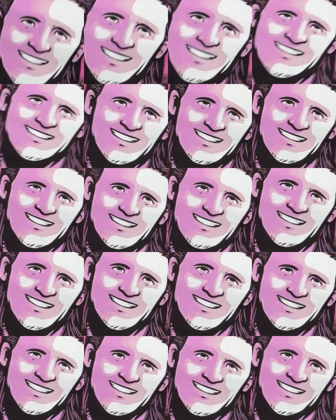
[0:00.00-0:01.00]
I don't
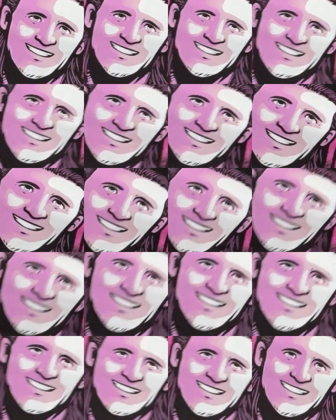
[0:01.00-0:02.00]
know if it has the greatest
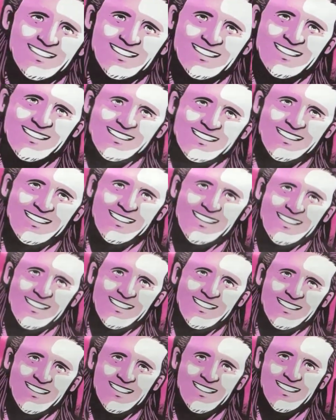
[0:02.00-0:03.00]
Owen Hart likeness or
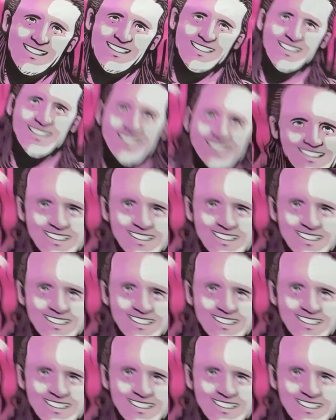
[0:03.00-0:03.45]
not, but